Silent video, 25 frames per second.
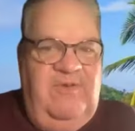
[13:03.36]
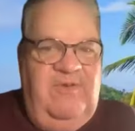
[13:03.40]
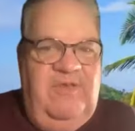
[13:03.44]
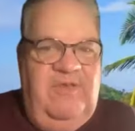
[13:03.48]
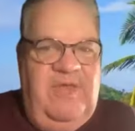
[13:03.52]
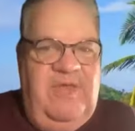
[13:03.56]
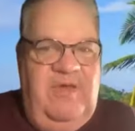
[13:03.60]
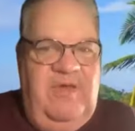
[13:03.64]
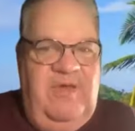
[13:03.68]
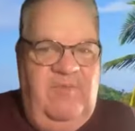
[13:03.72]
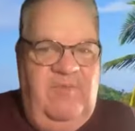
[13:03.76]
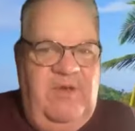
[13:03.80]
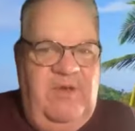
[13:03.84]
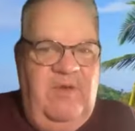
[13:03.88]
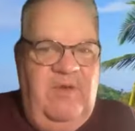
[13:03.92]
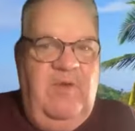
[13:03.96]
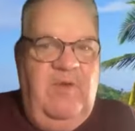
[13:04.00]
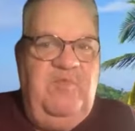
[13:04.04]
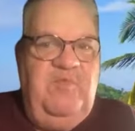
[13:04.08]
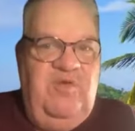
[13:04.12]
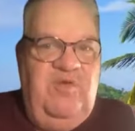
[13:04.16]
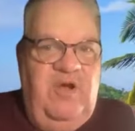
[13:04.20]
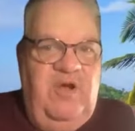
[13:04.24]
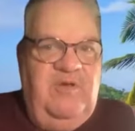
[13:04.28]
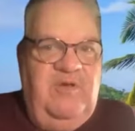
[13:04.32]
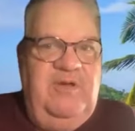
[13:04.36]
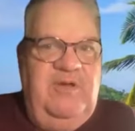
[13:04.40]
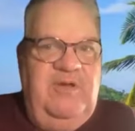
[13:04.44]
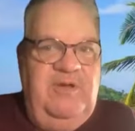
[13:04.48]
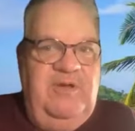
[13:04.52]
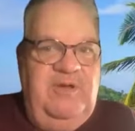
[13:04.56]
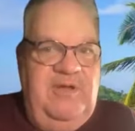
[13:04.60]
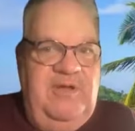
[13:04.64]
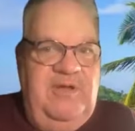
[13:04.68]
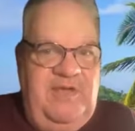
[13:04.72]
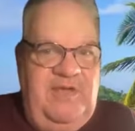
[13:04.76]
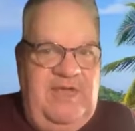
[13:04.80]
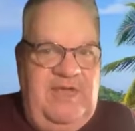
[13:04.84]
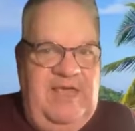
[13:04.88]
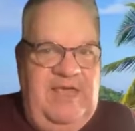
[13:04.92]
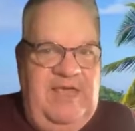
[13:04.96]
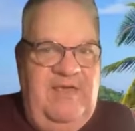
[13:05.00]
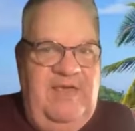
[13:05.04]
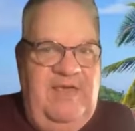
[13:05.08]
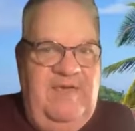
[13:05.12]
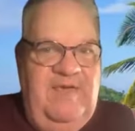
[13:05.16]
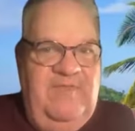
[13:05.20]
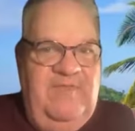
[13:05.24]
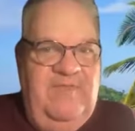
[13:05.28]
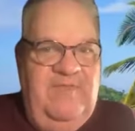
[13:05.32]
that we're not broken.
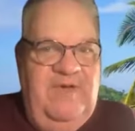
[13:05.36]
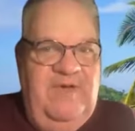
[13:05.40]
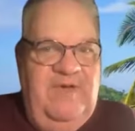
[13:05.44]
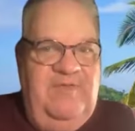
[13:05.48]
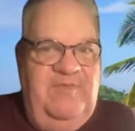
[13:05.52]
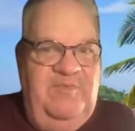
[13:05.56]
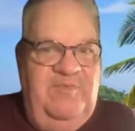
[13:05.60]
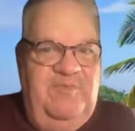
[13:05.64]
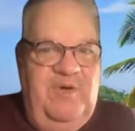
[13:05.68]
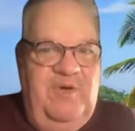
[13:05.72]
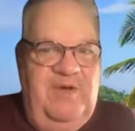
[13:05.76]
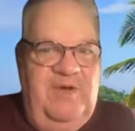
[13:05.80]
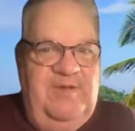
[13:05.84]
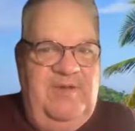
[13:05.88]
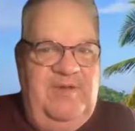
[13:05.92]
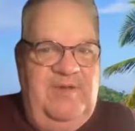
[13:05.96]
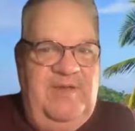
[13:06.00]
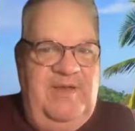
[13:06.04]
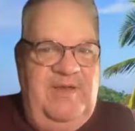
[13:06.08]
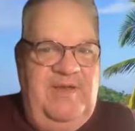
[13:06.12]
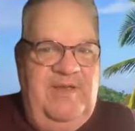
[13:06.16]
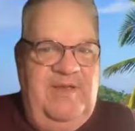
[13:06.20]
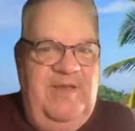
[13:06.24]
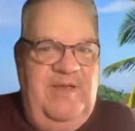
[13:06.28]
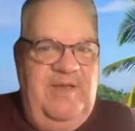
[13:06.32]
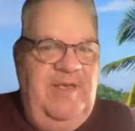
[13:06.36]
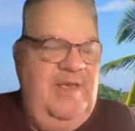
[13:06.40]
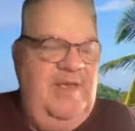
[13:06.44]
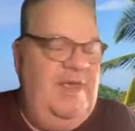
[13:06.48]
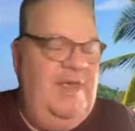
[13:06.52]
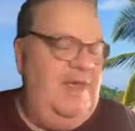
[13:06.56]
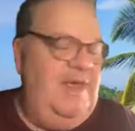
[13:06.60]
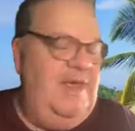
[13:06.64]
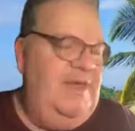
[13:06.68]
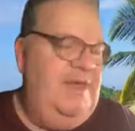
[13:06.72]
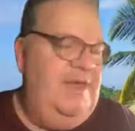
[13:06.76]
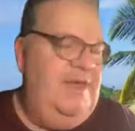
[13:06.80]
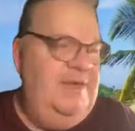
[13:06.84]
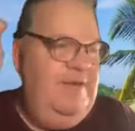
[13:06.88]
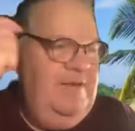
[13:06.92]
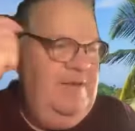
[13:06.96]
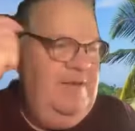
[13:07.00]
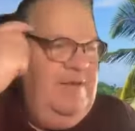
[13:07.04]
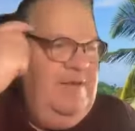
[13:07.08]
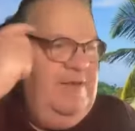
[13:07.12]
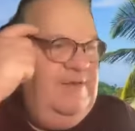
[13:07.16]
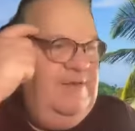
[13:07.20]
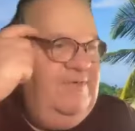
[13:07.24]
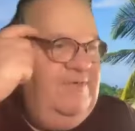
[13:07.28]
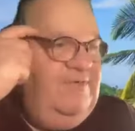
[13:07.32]
Everyone's broken. And
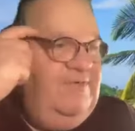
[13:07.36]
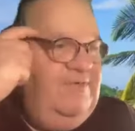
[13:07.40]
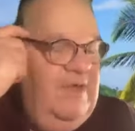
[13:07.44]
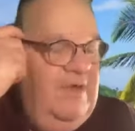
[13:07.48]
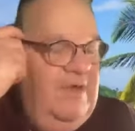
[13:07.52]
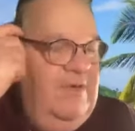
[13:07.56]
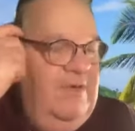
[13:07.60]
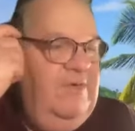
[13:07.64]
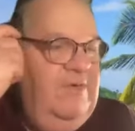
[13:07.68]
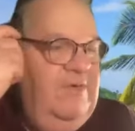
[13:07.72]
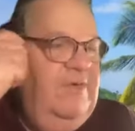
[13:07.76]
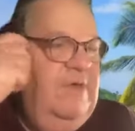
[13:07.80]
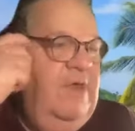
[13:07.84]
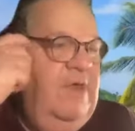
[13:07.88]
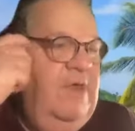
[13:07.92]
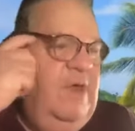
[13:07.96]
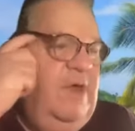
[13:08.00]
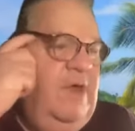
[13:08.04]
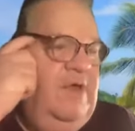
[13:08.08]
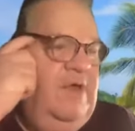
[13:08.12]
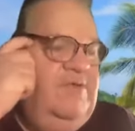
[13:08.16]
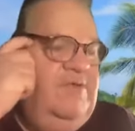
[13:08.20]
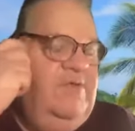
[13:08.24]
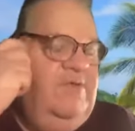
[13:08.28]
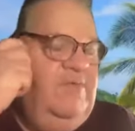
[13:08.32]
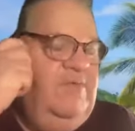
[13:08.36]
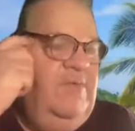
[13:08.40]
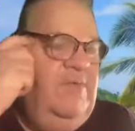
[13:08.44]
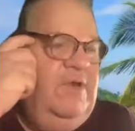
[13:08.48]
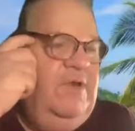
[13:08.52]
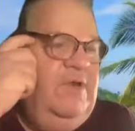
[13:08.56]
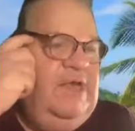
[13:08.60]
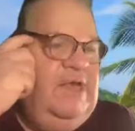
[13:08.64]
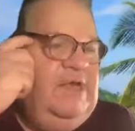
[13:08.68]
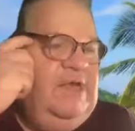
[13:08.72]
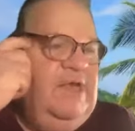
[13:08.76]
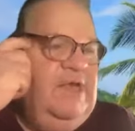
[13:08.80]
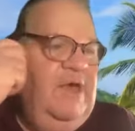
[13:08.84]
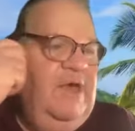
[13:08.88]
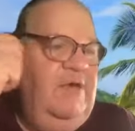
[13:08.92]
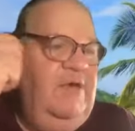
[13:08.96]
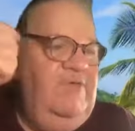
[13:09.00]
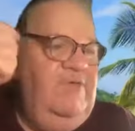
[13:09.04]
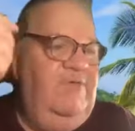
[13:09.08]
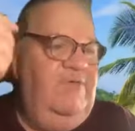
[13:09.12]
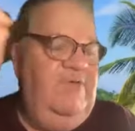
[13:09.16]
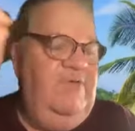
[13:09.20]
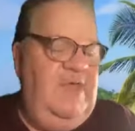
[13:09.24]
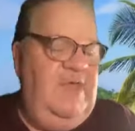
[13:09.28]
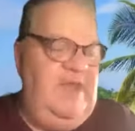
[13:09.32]
so I just want to
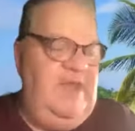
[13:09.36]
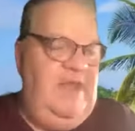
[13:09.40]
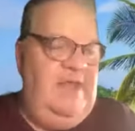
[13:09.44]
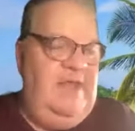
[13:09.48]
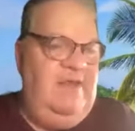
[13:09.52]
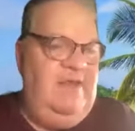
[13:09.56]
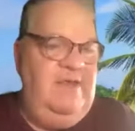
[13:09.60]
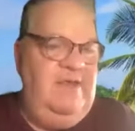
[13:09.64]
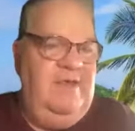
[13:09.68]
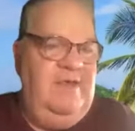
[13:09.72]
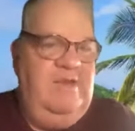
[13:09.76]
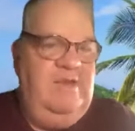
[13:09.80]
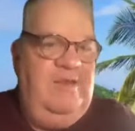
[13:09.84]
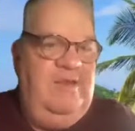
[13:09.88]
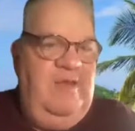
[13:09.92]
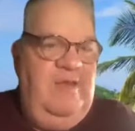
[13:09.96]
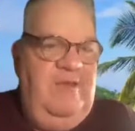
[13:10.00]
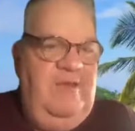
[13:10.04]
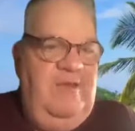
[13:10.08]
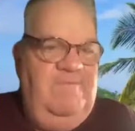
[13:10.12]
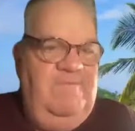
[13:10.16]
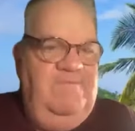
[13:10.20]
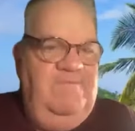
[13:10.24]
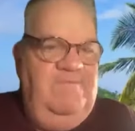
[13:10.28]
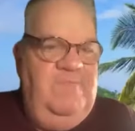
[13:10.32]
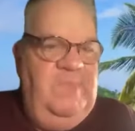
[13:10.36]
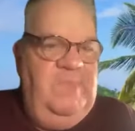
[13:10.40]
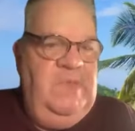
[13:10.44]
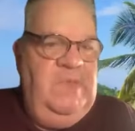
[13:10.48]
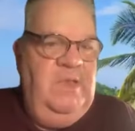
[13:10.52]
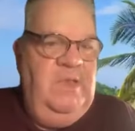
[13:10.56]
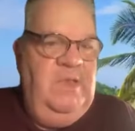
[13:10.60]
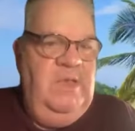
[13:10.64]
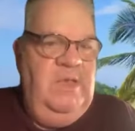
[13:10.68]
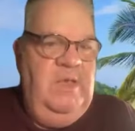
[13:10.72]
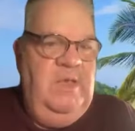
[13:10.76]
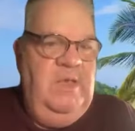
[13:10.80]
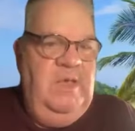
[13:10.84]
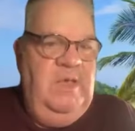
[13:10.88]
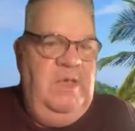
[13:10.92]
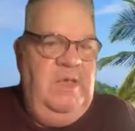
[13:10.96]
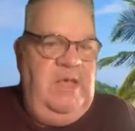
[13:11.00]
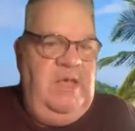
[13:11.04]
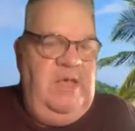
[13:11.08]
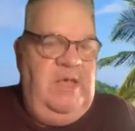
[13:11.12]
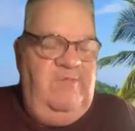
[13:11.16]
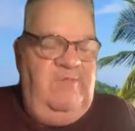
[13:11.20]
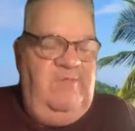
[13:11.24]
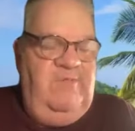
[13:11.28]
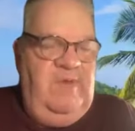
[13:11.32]
encourage you, Anne, that
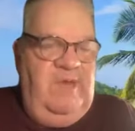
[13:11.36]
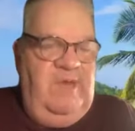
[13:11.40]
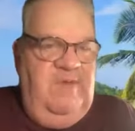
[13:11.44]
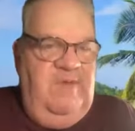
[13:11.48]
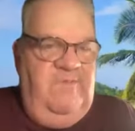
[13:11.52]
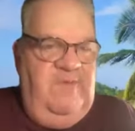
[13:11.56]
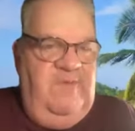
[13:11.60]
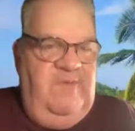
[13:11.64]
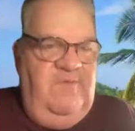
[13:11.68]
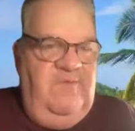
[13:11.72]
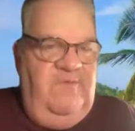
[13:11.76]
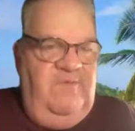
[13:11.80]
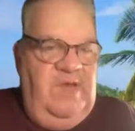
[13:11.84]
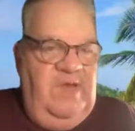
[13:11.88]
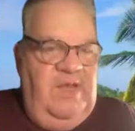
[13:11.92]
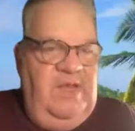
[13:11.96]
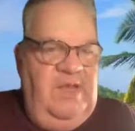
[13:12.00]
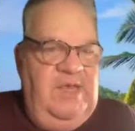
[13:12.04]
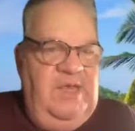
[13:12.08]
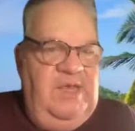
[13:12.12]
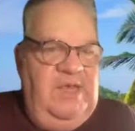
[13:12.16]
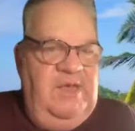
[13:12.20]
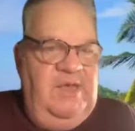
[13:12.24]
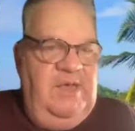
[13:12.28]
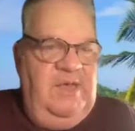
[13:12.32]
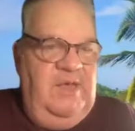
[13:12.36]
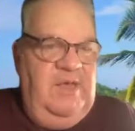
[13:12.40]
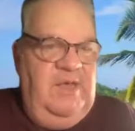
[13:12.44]
if you're feeling